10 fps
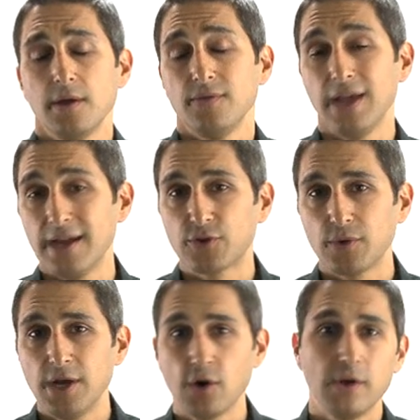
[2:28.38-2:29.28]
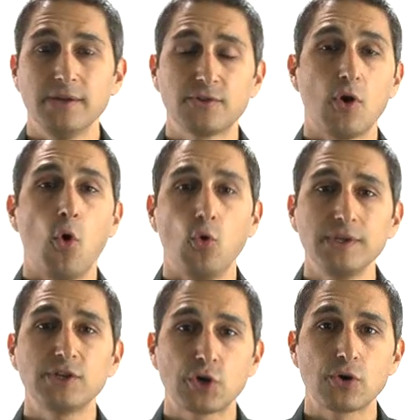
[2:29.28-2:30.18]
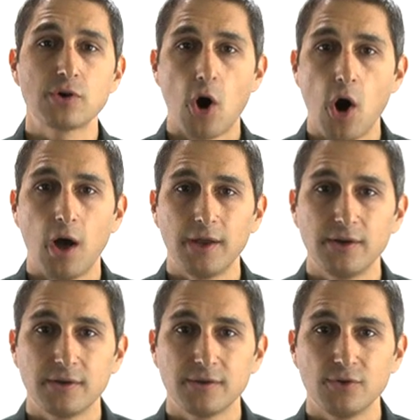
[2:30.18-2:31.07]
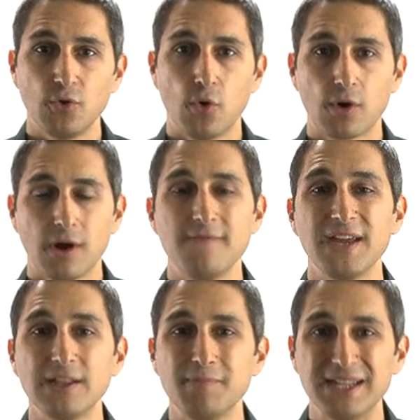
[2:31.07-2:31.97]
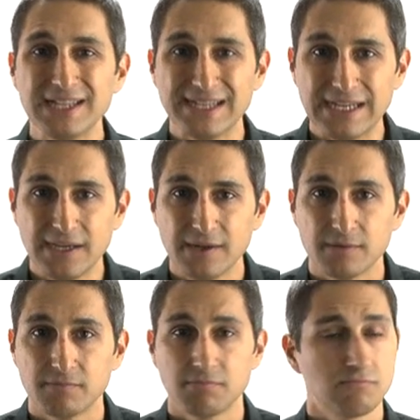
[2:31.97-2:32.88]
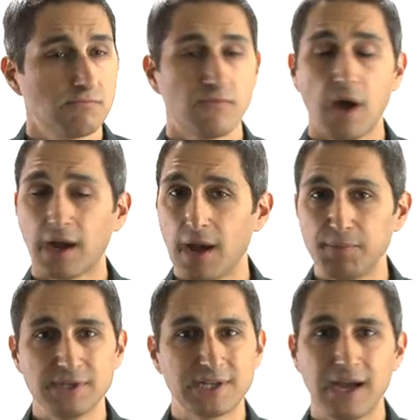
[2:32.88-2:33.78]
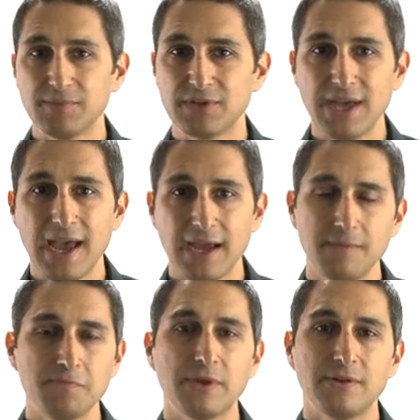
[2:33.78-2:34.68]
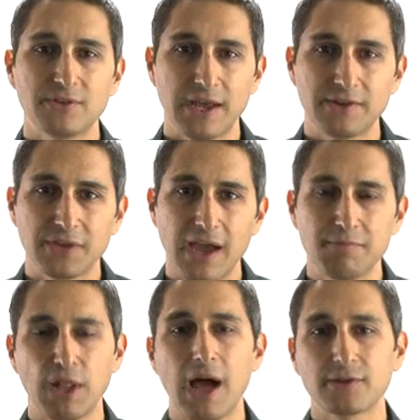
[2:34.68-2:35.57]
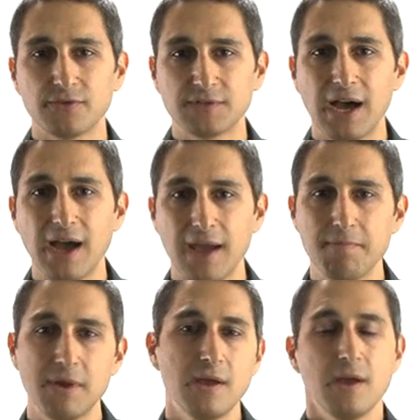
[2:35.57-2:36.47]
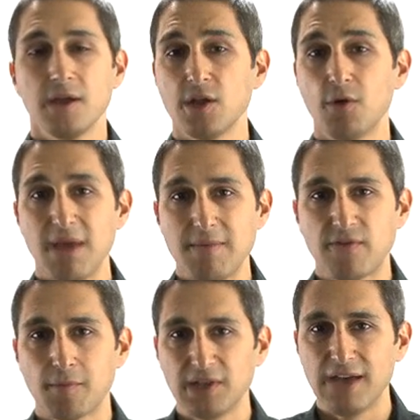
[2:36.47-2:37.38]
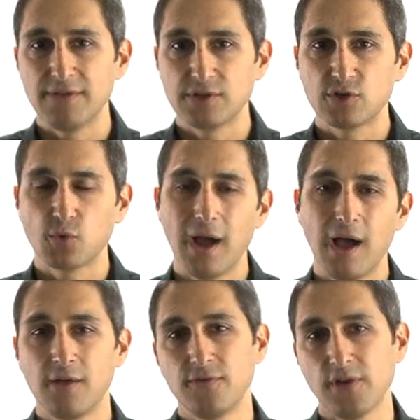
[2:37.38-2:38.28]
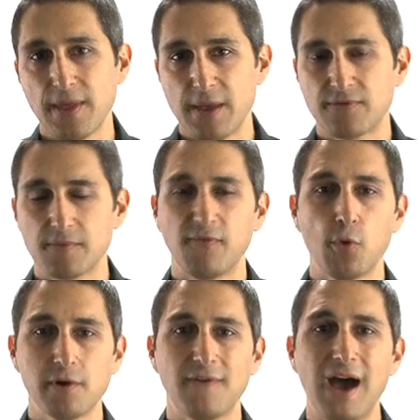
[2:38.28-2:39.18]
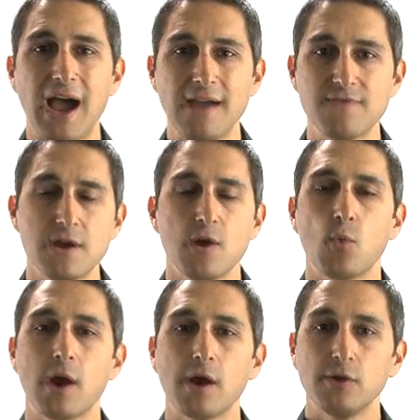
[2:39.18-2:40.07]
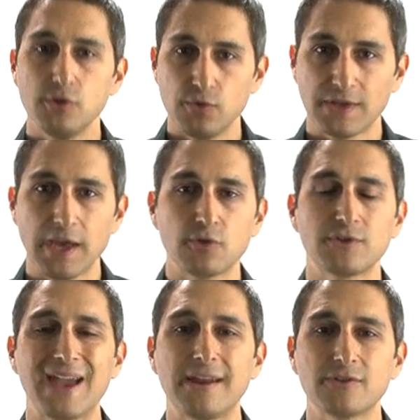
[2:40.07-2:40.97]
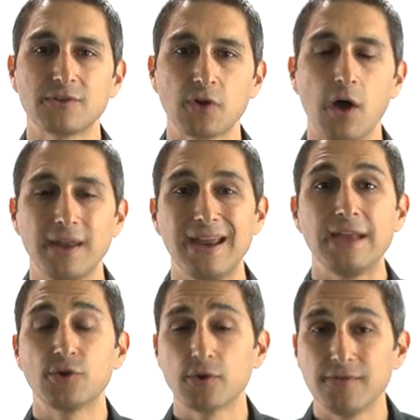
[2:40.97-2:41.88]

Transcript: The answer here is only turn on your availability a couple of times a day. Set aside blocks of time, maybe from 11 to 12 and then from 4 to 5, where you set your status as on and you're